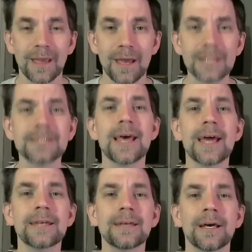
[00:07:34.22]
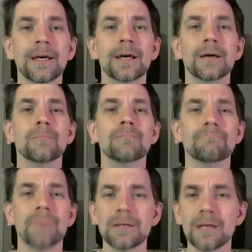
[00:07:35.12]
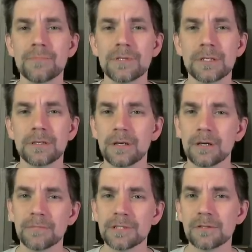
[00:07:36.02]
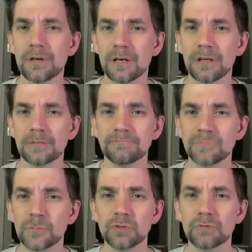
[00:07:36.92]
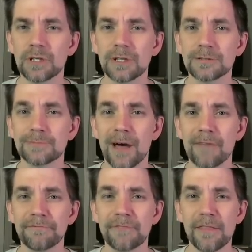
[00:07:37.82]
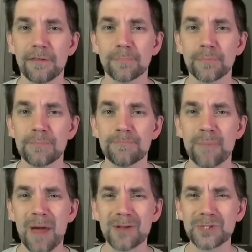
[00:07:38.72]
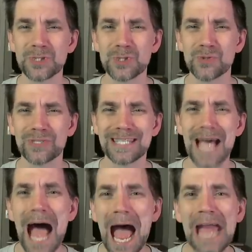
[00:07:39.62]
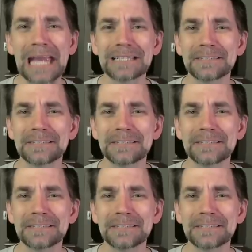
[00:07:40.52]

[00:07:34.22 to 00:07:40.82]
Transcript: It said, "My name is Inigo Montoya. You killed my father. Prepare to die."